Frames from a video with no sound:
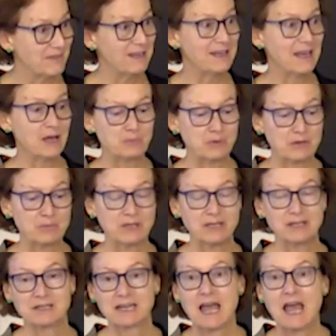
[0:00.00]
he can't be
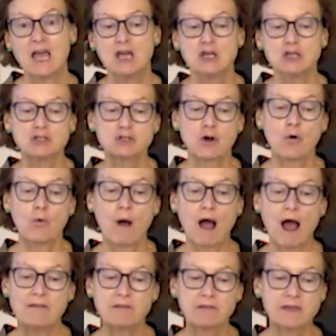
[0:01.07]
admitted. So
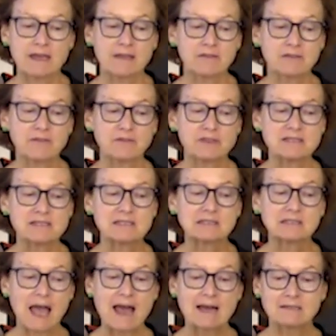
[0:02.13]
I think that this
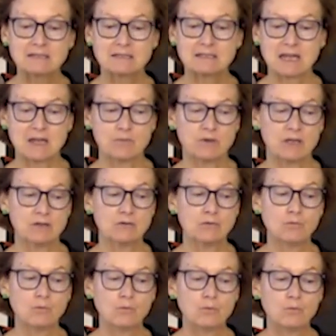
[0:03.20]
last statement
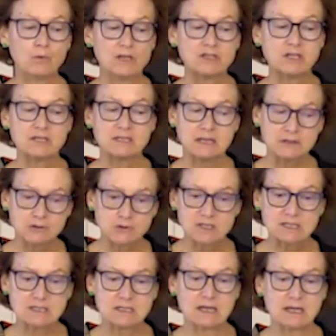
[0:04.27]
which is
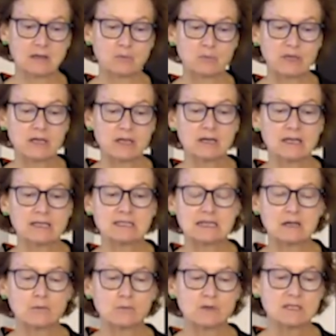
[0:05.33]
interesting because
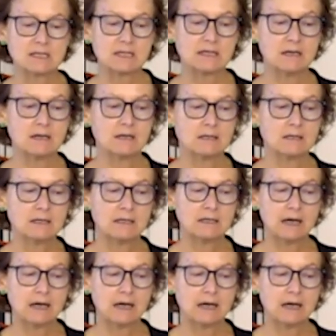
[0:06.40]
it was in a,